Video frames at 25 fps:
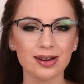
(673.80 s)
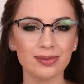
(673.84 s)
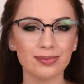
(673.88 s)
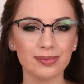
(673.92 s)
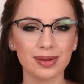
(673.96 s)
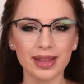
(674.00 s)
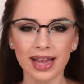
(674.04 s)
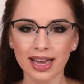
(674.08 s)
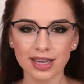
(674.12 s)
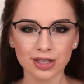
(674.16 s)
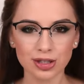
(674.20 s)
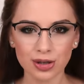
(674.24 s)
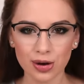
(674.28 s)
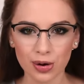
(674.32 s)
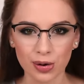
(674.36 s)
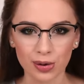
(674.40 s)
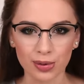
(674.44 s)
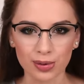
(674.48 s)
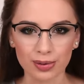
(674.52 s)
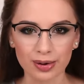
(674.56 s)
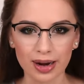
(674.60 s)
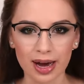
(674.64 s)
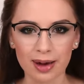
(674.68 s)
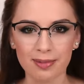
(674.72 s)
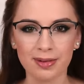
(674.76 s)
but that's
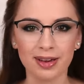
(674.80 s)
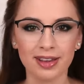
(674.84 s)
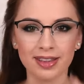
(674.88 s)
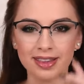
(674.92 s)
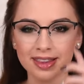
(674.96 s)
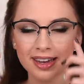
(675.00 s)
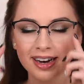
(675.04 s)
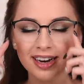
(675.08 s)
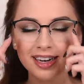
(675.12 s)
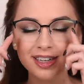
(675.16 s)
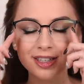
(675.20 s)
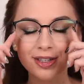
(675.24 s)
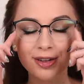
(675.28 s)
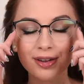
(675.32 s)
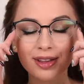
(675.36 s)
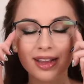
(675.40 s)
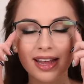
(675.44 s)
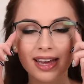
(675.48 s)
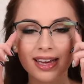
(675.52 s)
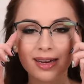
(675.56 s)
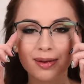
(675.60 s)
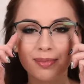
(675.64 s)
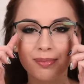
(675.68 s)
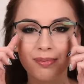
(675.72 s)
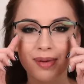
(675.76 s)
all. I mean, there is not
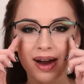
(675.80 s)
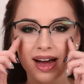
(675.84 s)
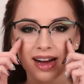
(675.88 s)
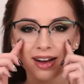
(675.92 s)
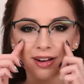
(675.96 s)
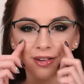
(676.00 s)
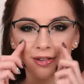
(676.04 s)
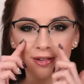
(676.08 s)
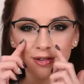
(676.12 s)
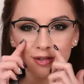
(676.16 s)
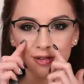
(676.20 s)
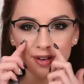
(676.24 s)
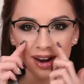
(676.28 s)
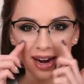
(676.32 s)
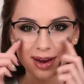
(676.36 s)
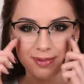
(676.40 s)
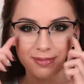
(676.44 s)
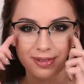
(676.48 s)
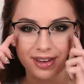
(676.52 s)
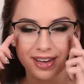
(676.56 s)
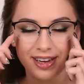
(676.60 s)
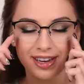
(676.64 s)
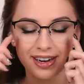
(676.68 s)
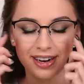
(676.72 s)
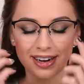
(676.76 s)
like a black
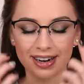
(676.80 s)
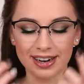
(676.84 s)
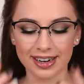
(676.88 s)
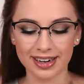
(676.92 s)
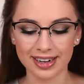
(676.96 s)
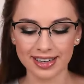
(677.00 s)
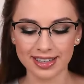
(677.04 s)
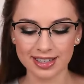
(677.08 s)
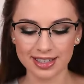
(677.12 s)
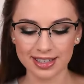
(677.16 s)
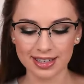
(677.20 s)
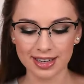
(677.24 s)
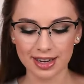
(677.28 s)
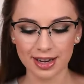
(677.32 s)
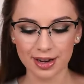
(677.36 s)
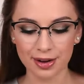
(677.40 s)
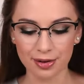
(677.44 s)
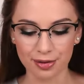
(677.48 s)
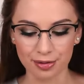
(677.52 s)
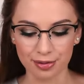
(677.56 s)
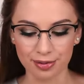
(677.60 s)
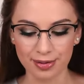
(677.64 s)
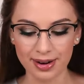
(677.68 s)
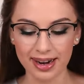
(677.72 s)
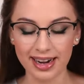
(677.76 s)
frame here. It's
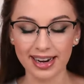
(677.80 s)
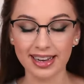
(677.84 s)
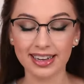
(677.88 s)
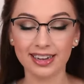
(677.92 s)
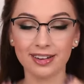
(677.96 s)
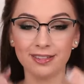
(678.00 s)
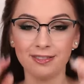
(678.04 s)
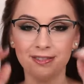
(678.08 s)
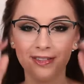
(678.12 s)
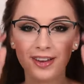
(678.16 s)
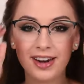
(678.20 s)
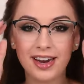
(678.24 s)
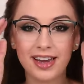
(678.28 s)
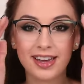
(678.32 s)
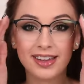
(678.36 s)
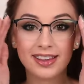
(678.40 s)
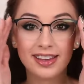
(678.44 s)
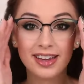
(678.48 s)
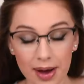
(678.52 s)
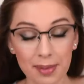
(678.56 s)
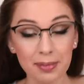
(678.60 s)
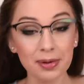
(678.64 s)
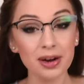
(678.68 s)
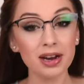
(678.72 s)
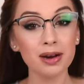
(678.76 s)
really
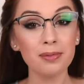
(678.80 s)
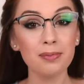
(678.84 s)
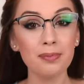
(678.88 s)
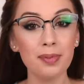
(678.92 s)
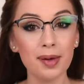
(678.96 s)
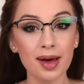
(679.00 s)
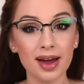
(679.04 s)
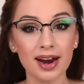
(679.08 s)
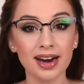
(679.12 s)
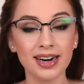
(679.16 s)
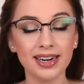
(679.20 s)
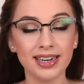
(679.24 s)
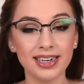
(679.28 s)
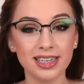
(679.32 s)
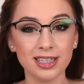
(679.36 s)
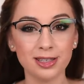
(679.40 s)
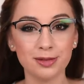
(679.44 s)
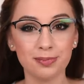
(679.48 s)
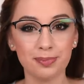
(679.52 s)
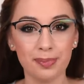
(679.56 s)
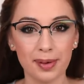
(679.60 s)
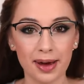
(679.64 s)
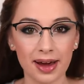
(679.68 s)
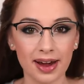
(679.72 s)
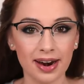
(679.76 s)
convenient. I'm gonna pair this
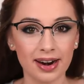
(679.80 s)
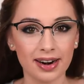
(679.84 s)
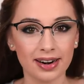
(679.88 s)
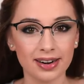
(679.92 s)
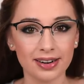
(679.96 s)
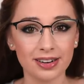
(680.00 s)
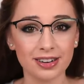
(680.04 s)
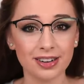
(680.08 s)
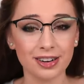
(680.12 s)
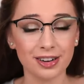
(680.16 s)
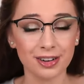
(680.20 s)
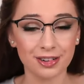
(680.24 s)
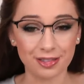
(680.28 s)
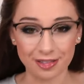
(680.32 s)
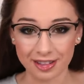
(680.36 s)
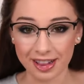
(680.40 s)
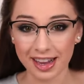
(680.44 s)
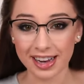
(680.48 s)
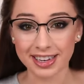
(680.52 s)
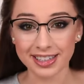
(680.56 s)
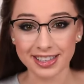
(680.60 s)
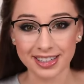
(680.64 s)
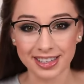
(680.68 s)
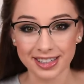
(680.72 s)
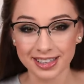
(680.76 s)
pair of
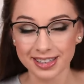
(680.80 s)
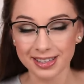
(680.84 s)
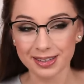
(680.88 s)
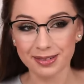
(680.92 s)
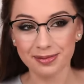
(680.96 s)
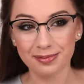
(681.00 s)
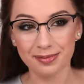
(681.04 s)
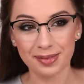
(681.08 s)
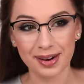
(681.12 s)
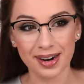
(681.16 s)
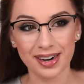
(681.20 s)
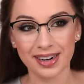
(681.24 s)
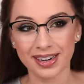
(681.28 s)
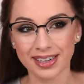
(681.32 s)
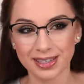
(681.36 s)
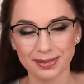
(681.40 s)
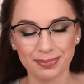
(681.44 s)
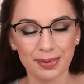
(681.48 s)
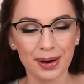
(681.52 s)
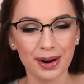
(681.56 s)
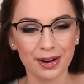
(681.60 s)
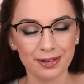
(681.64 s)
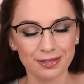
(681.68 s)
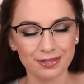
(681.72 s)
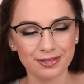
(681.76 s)
glasses,
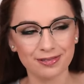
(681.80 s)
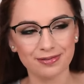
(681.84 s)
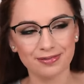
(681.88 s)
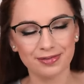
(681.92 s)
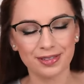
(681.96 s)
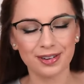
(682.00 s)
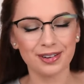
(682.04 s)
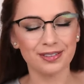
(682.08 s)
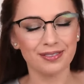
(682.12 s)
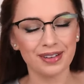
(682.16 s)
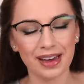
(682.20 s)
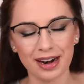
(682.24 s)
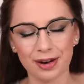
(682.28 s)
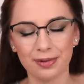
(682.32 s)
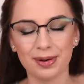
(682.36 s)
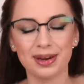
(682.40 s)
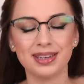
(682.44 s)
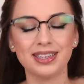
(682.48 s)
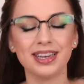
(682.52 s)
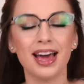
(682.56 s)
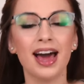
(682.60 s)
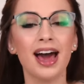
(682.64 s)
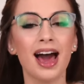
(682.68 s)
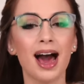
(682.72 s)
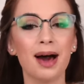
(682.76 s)

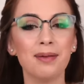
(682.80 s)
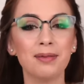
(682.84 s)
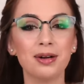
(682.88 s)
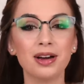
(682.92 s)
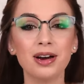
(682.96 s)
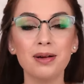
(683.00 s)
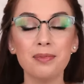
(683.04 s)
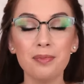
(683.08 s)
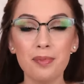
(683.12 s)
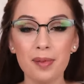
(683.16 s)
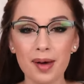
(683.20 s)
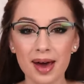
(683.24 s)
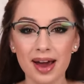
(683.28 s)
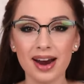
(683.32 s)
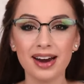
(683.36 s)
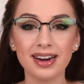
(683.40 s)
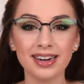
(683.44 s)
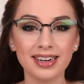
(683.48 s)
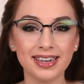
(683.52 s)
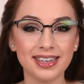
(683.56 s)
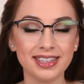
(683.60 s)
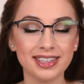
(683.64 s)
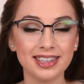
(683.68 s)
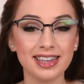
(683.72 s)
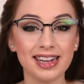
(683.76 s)
I'm gonna
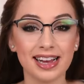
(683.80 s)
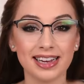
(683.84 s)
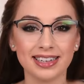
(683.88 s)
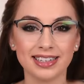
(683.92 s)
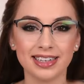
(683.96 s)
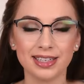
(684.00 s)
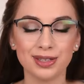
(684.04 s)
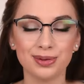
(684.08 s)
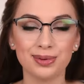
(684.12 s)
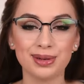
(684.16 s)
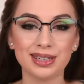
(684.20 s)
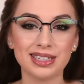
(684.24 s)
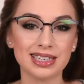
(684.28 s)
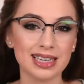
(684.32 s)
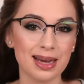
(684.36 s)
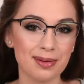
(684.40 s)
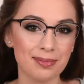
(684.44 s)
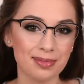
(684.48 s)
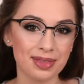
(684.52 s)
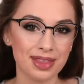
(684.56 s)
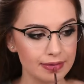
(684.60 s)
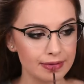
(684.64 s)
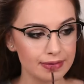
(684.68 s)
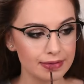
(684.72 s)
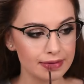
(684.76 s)
pair these glasses with
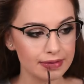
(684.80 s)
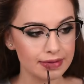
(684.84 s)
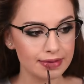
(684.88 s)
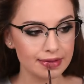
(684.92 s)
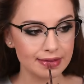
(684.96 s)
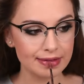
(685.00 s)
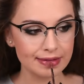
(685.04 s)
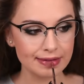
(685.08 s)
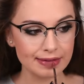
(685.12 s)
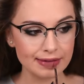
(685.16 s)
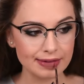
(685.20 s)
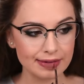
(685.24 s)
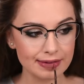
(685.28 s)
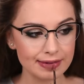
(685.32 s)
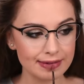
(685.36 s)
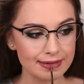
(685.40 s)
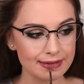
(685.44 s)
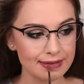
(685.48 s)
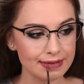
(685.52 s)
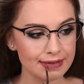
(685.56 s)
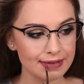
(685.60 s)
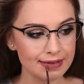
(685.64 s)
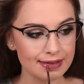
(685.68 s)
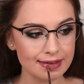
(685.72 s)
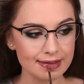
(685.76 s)
something more
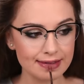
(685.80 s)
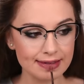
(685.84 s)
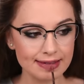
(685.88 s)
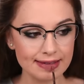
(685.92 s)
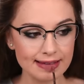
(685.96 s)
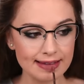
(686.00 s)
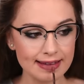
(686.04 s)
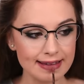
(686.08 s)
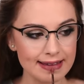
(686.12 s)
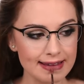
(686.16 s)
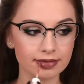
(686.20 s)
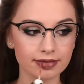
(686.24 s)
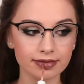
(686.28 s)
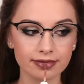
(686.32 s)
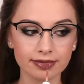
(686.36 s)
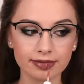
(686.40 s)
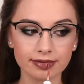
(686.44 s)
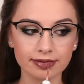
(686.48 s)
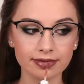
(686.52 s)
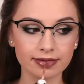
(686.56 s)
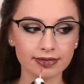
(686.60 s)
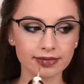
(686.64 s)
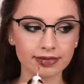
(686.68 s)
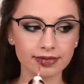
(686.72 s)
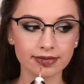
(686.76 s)
bold on the
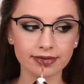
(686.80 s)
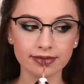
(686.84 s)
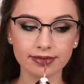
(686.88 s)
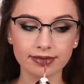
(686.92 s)
lips.